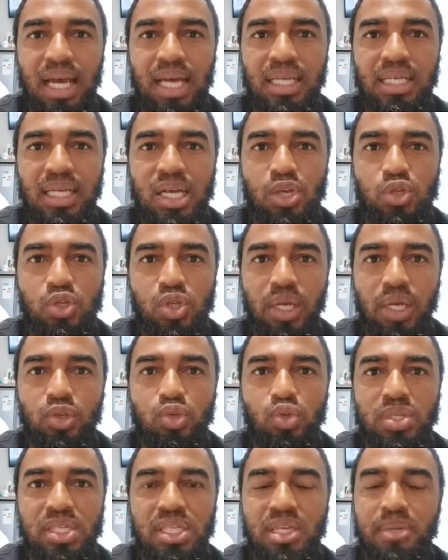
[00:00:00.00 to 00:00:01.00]
under
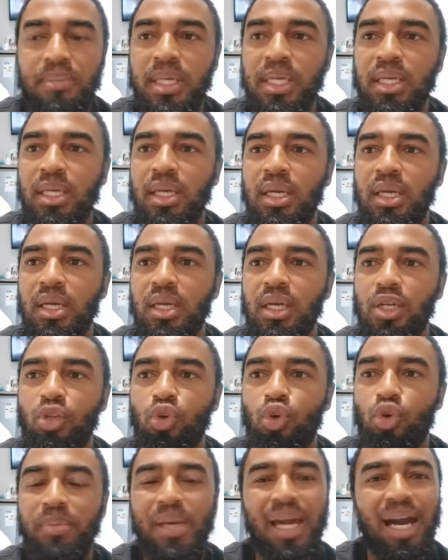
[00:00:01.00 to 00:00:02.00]
Songezo Zibi, it
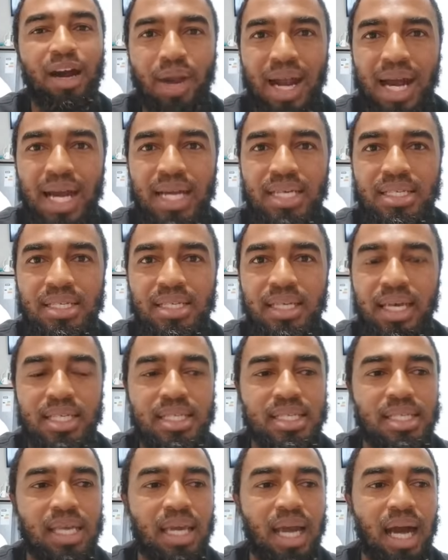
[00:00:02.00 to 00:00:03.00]
could be Arise
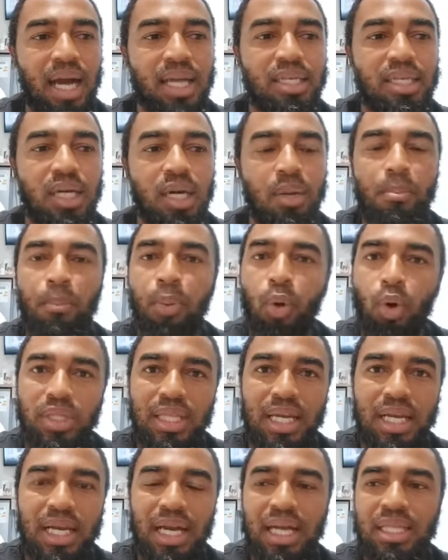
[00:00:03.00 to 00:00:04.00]
SA under Mpo
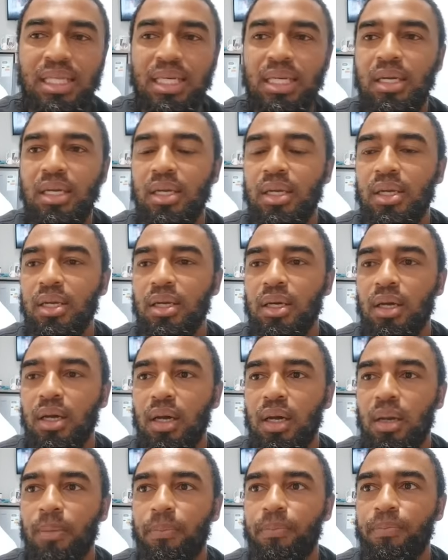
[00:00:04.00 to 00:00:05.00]
Dagada,
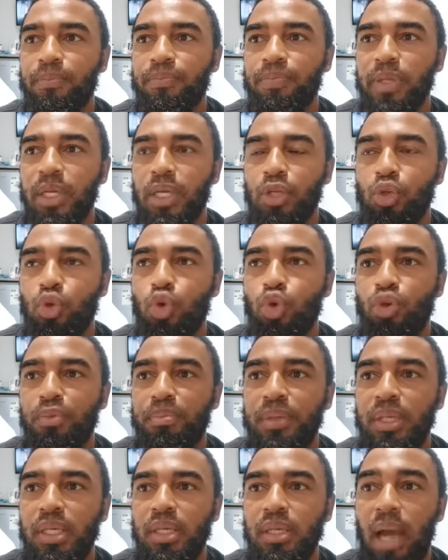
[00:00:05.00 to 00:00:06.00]
um, it could
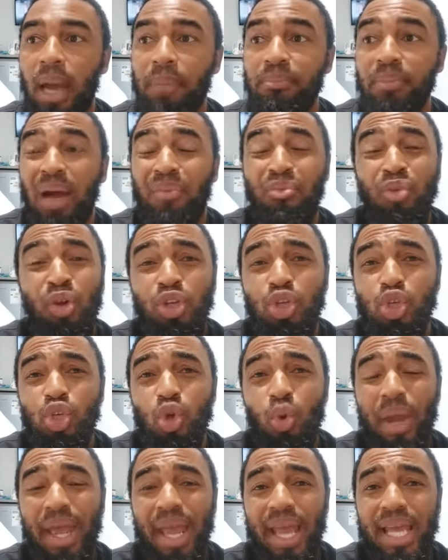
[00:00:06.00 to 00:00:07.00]
be, I'm, I'm, not
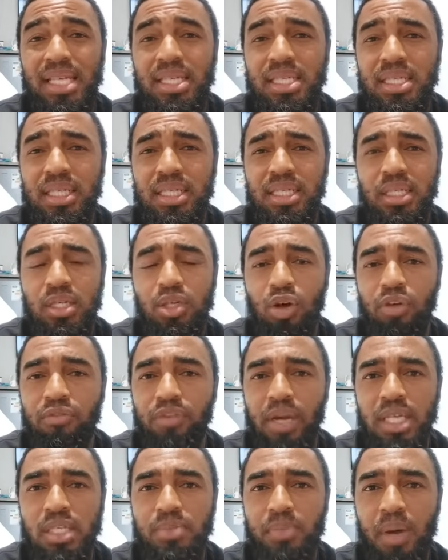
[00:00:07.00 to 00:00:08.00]
sure where ACT of
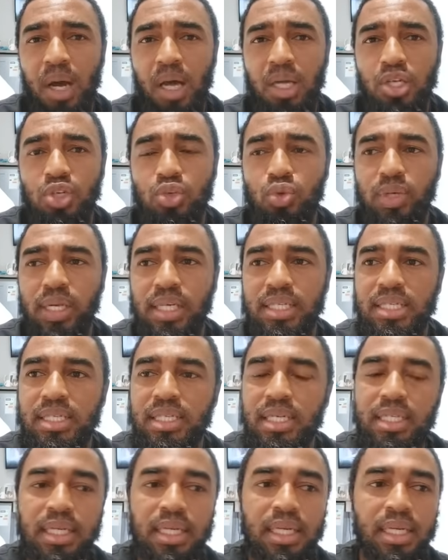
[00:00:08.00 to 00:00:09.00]
Ace Magashule is
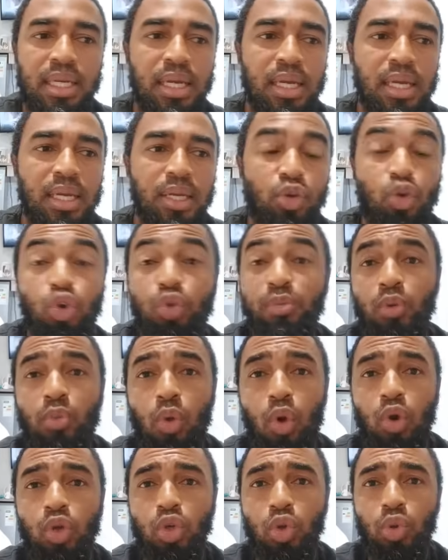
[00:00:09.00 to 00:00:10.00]
sitting, it could be
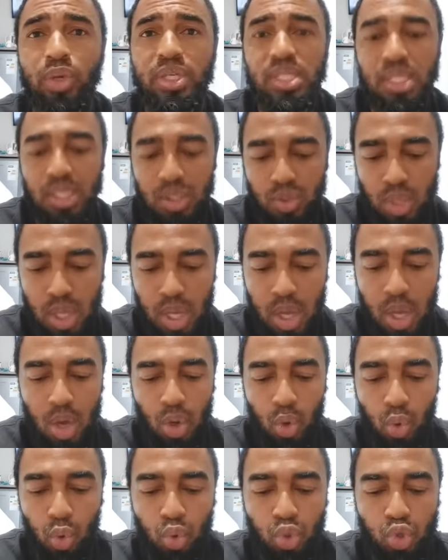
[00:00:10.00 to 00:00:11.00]
Umkhonto Wesizwe.
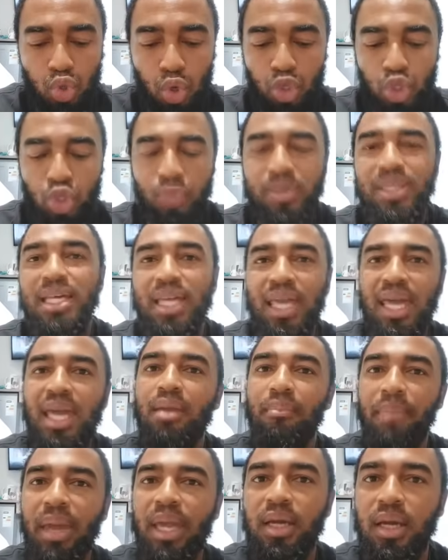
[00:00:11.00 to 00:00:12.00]
Who's going to be the
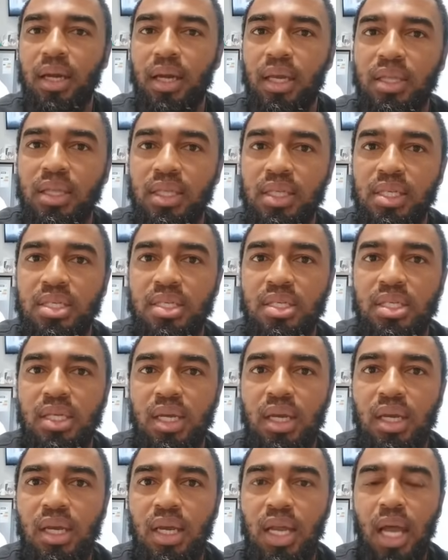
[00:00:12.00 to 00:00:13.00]
kingmaker in these
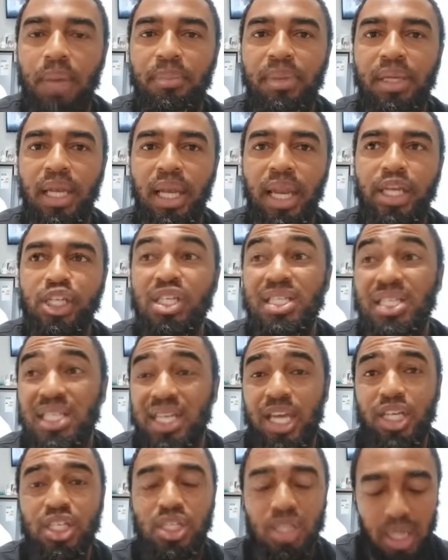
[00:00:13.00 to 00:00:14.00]
coming elections,
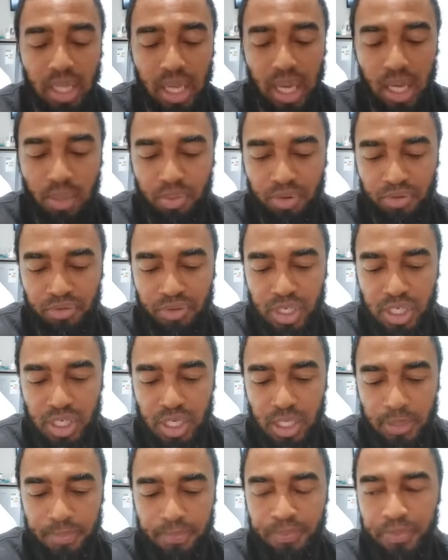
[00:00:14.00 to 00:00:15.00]
nationally and
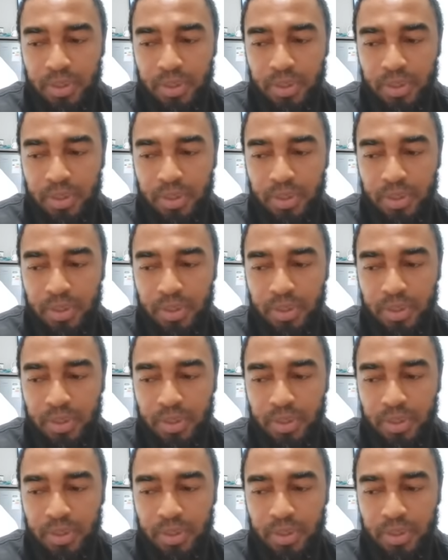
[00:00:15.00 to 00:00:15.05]
provincially?